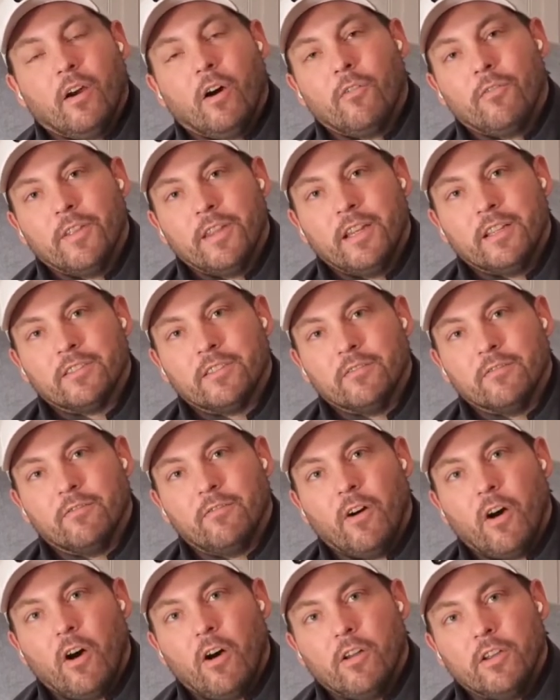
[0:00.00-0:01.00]
hopefully it doesn't
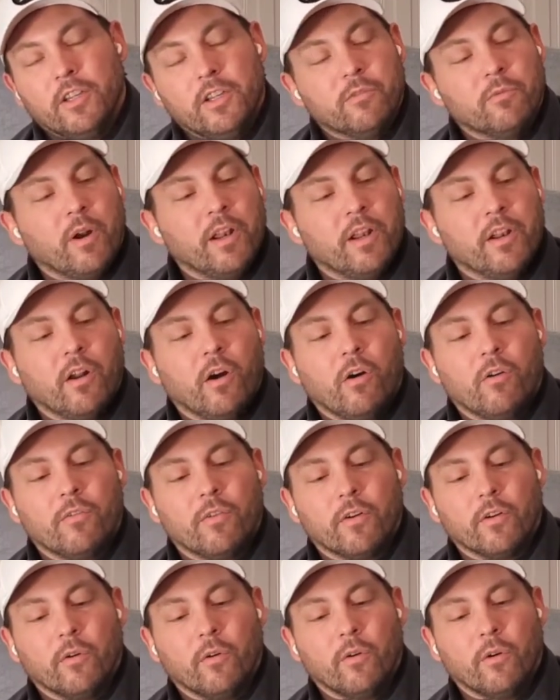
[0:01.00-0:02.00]
fall and you run it
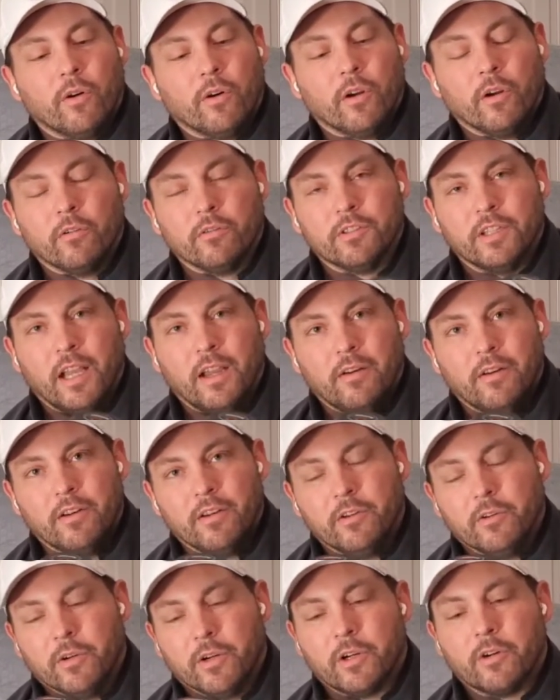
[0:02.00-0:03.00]
over or goes down
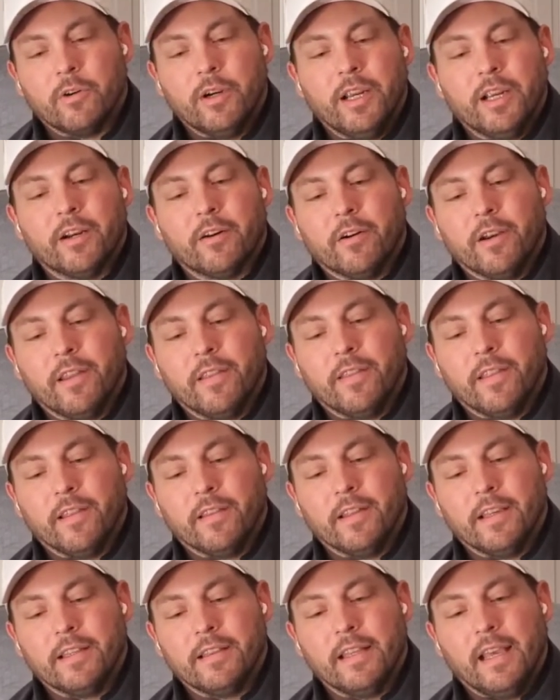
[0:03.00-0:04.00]
into a creek or
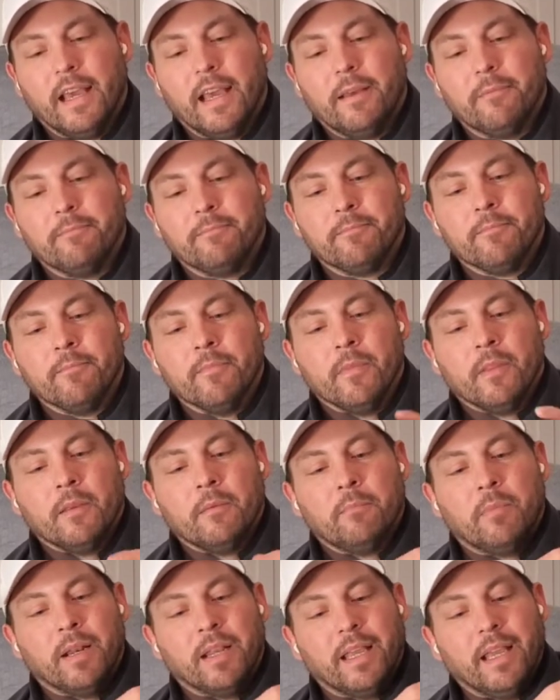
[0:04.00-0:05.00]
anything like that.
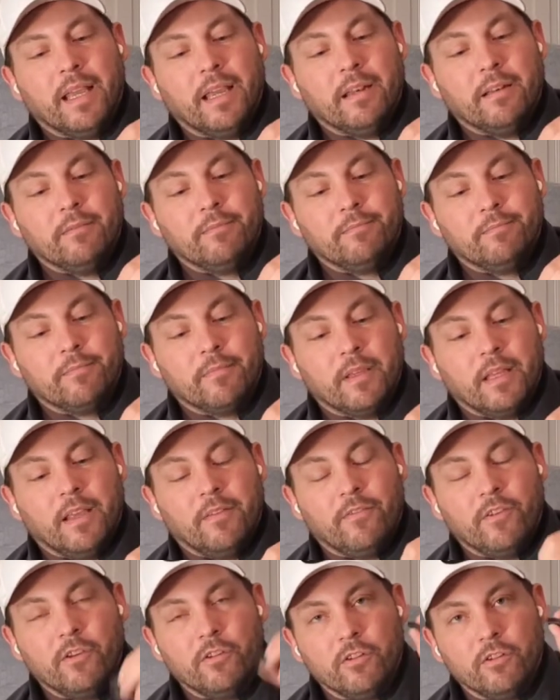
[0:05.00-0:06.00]
But again,
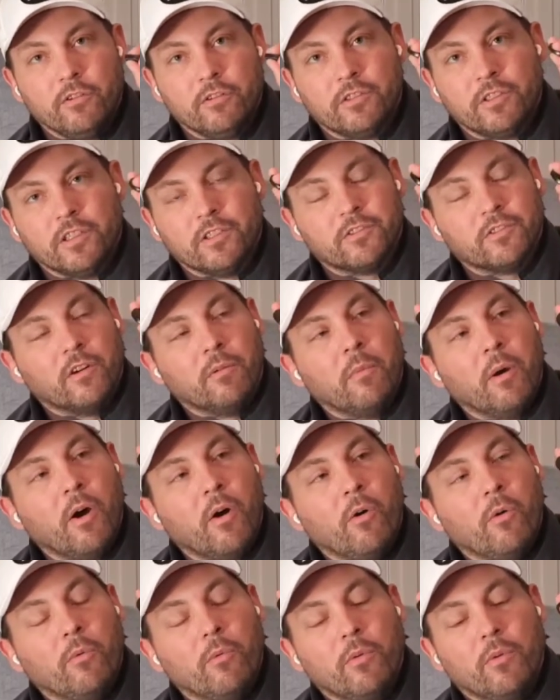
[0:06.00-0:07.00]
if you lose this
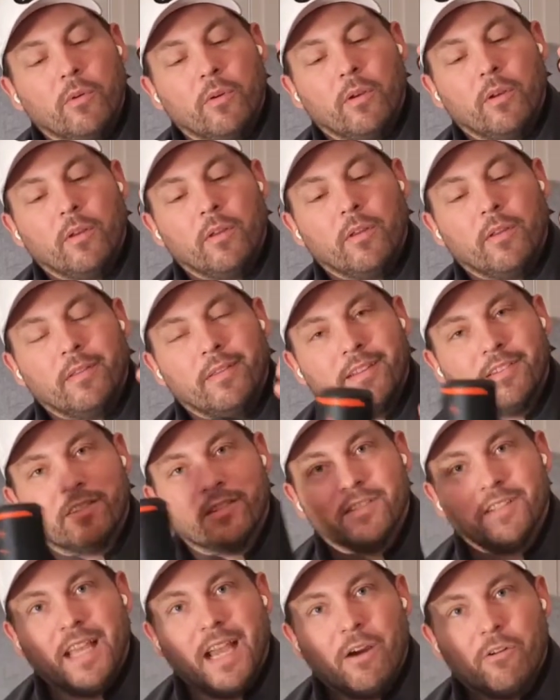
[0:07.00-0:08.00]
remote,
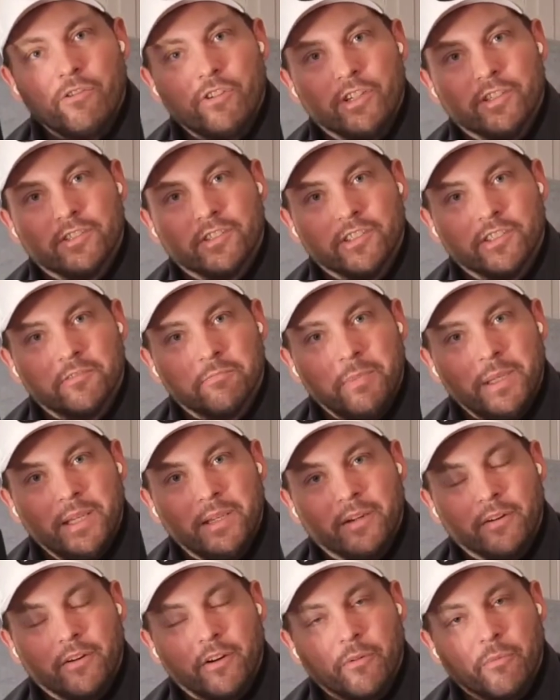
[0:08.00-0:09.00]
this is now just a
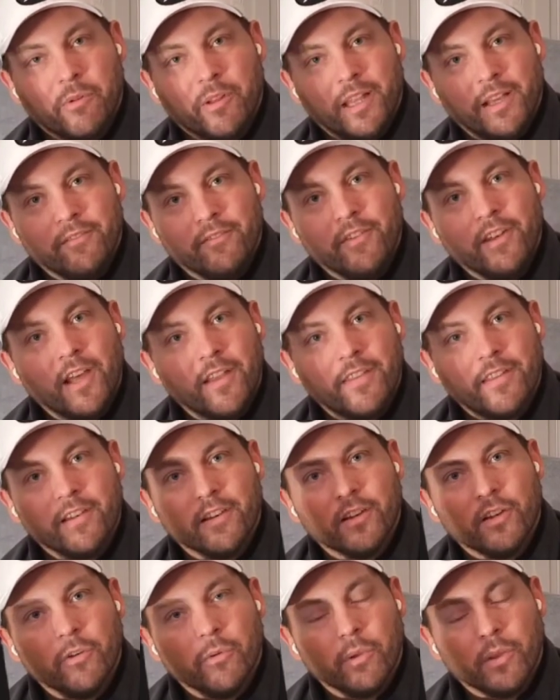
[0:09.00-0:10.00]
speaker and will have
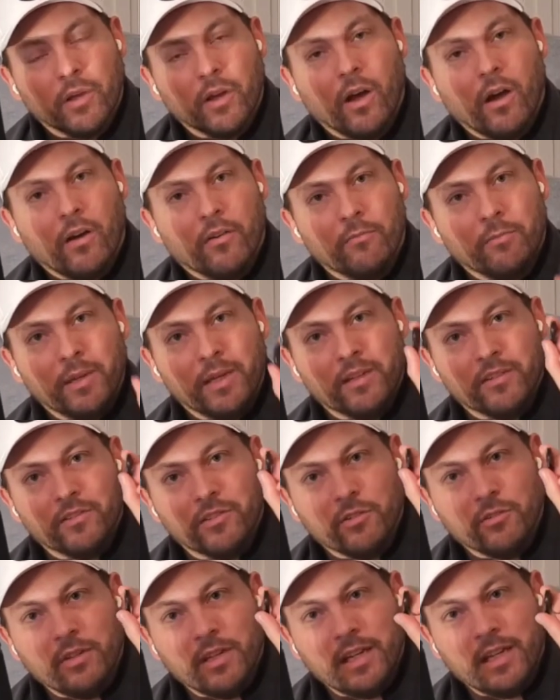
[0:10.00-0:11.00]
nothing to do with golf,
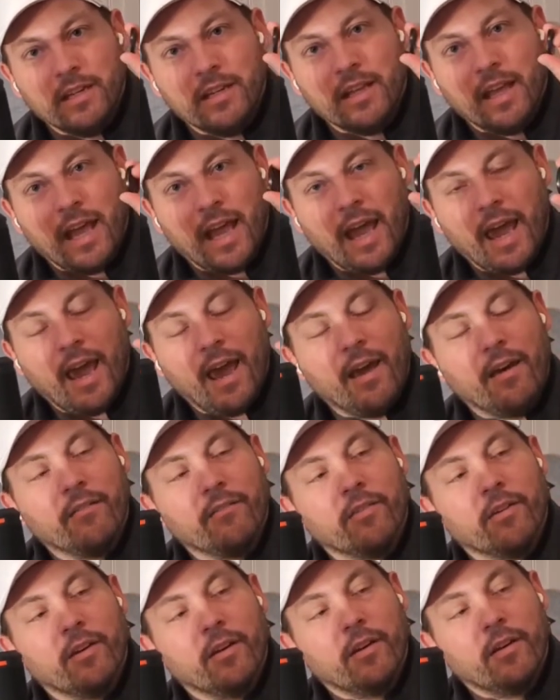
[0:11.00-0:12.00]
because you need to
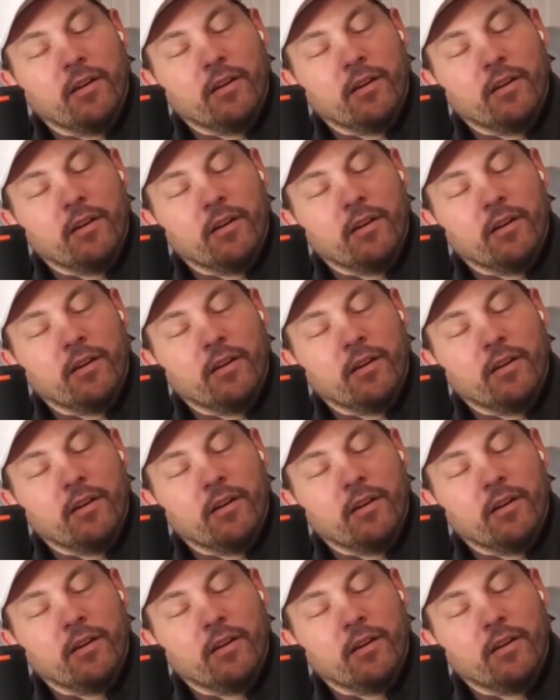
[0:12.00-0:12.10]
have